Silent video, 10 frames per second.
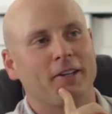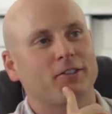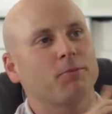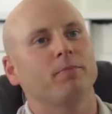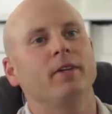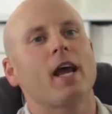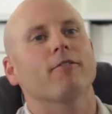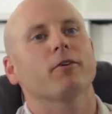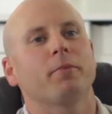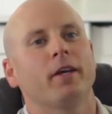It's
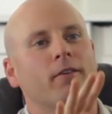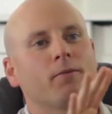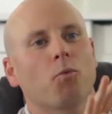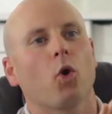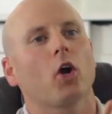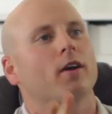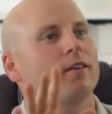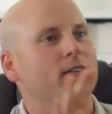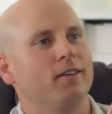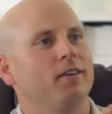never been
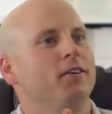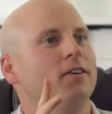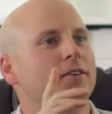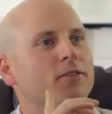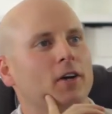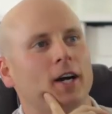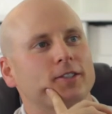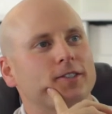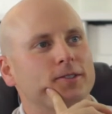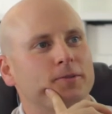work for
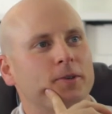us.